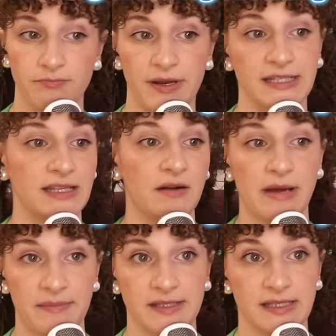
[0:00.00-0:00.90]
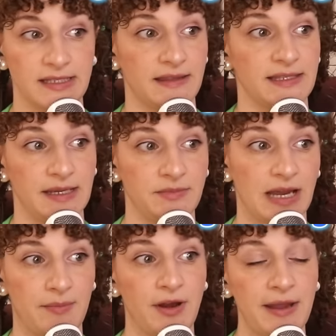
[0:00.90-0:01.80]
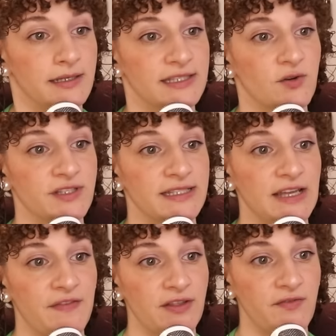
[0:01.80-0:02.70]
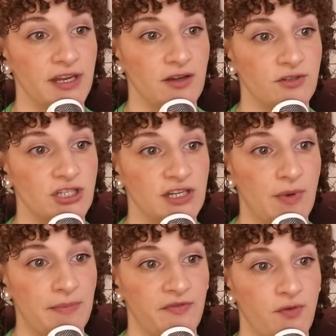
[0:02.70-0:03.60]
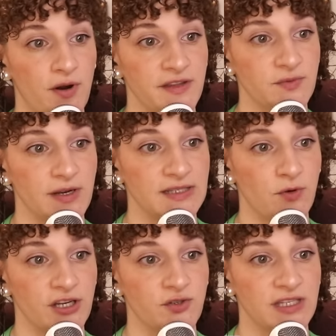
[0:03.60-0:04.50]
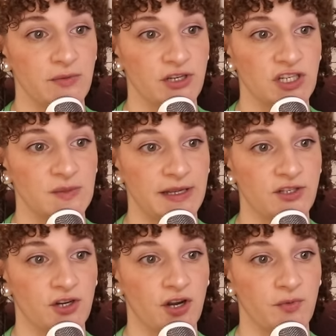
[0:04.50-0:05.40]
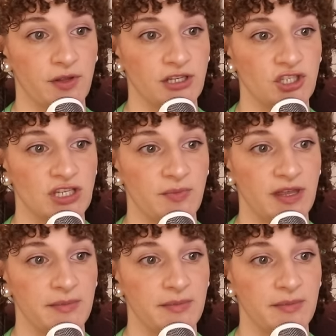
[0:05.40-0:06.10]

but it's none of my business at the same time, right? Discord says I found the video she did right before. This one is more interesting where she explains her current relationship with him